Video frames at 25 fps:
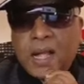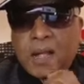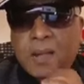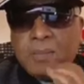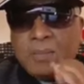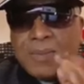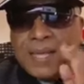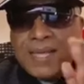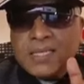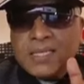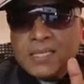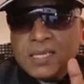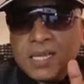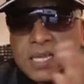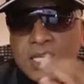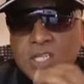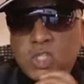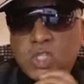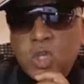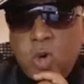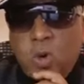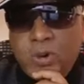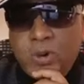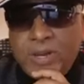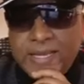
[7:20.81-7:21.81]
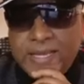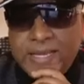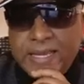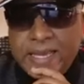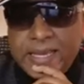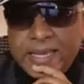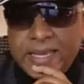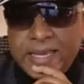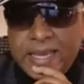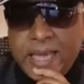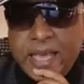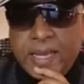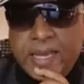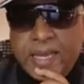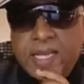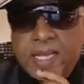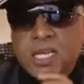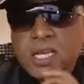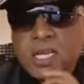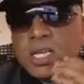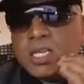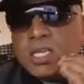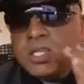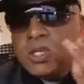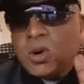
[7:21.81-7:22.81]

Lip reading: mentioning Tony Yangeni.